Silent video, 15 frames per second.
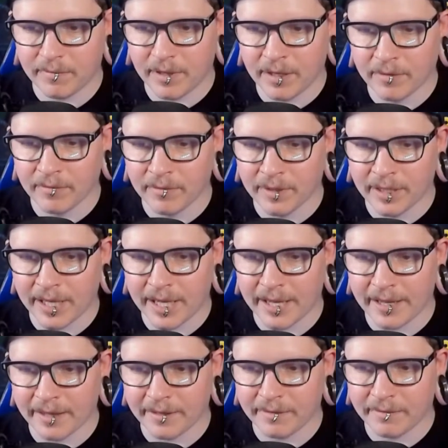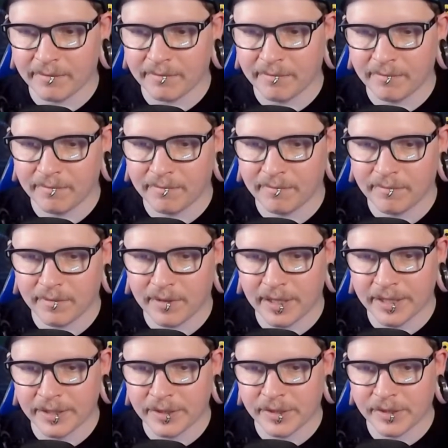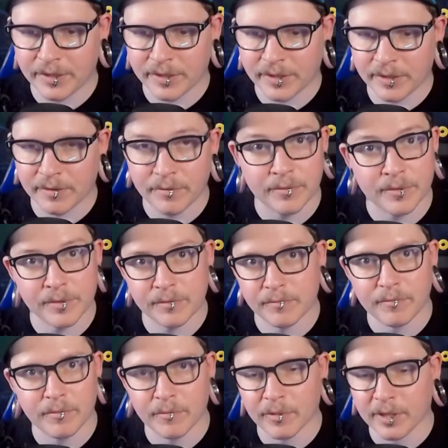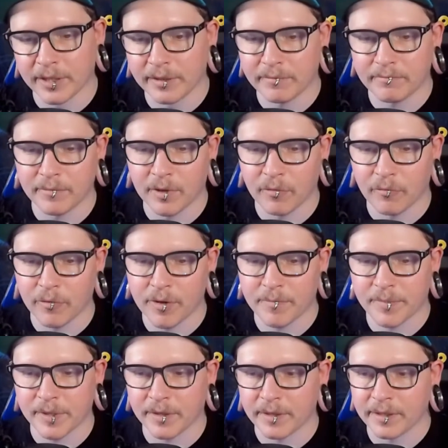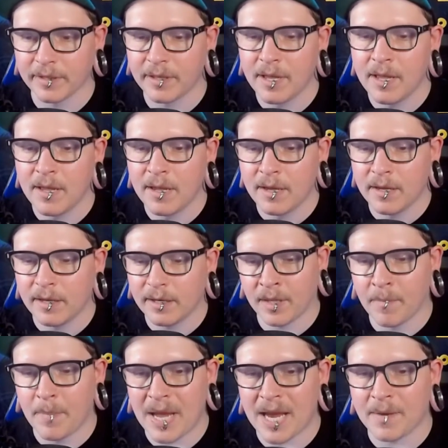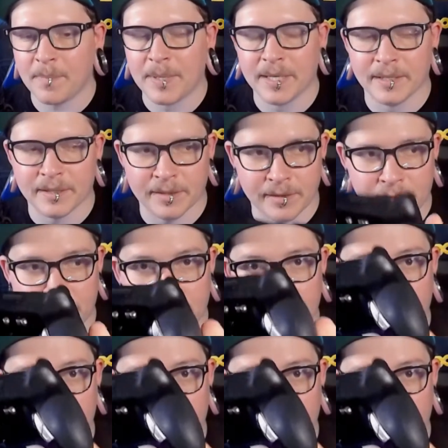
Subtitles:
other than that, it's just there's really no grips on it. The back buttons,